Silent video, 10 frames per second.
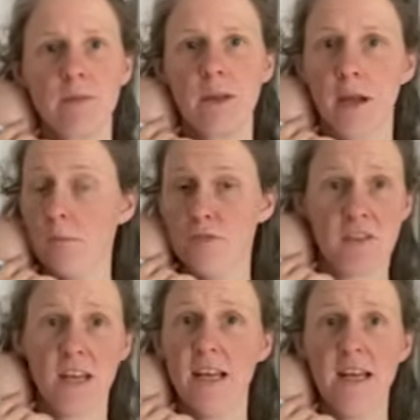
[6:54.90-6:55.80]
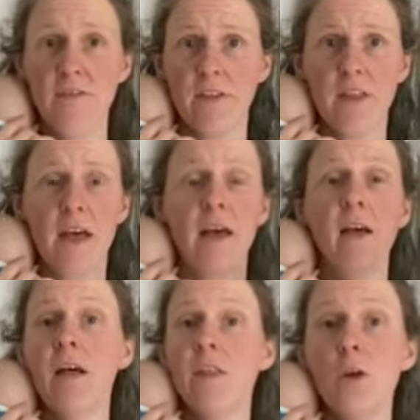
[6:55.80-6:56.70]
And I'm just going to leave it there.
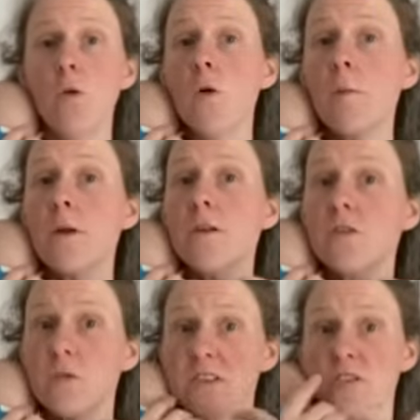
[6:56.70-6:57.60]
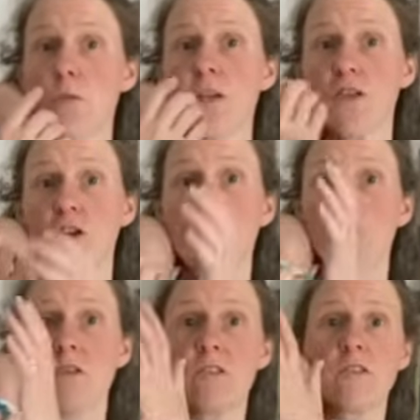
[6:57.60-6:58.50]
Then all I'm going to do is switch shoulders.